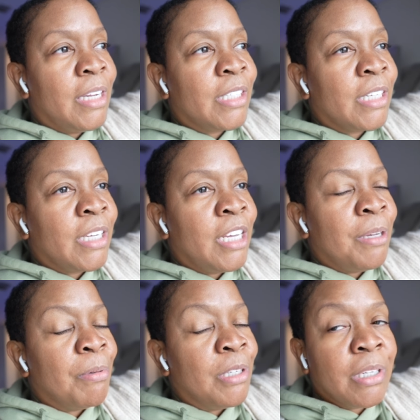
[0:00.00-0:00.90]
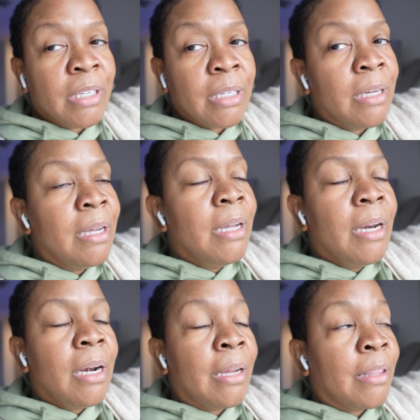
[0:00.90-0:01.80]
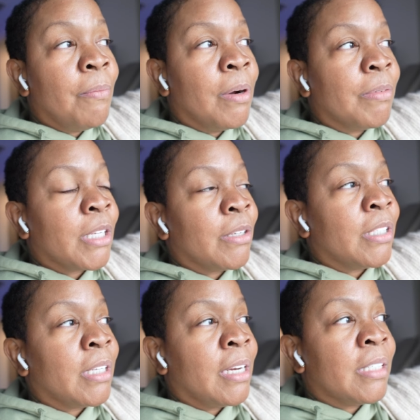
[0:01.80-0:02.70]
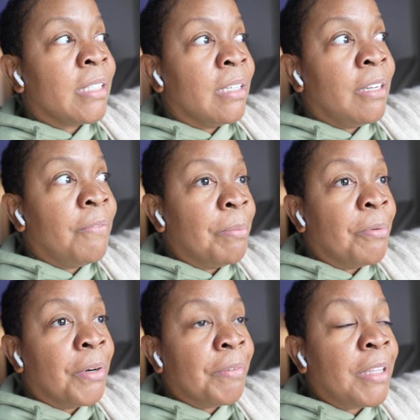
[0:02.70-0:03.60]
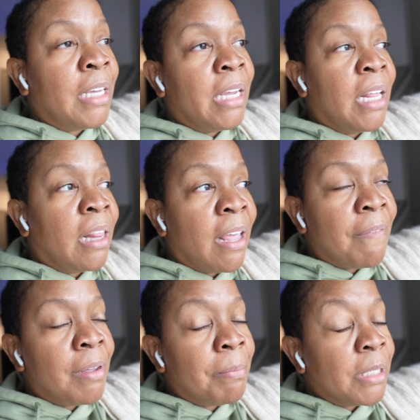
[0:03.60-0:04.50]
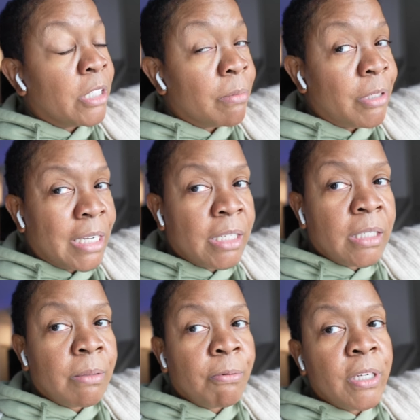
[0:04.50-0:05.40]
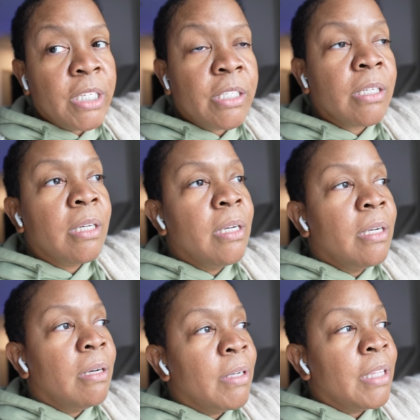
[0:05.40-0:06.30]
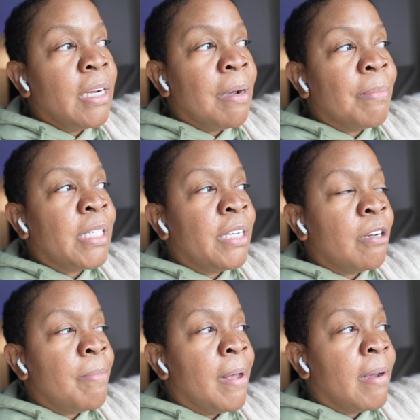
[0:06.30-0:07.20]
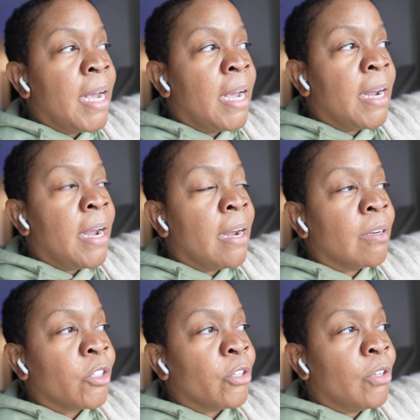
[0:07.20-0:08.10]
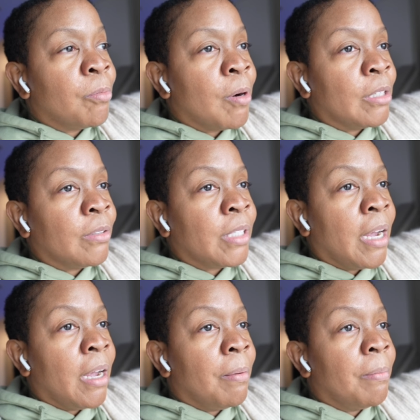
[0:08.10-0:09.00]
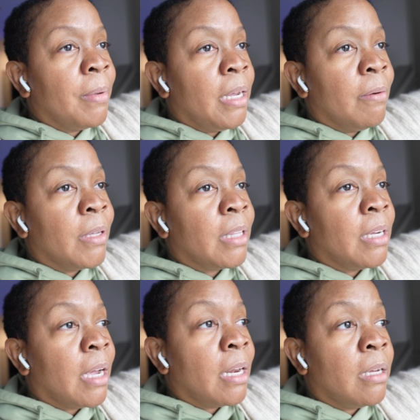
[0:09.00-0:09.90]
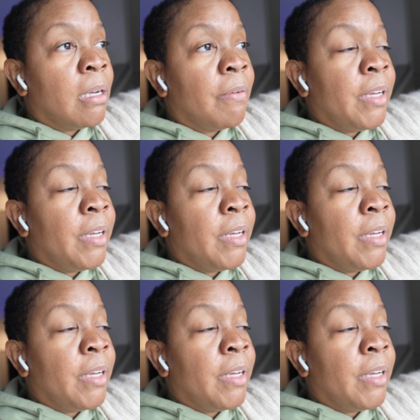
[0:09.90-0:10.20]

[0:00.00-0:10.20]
and to keep looking. Like, that word was so good. Today is Sunday, February the 11th, Bishop Jace preached. One thing I'm going to tell you about God, God going to show up right on time. And one thing I love,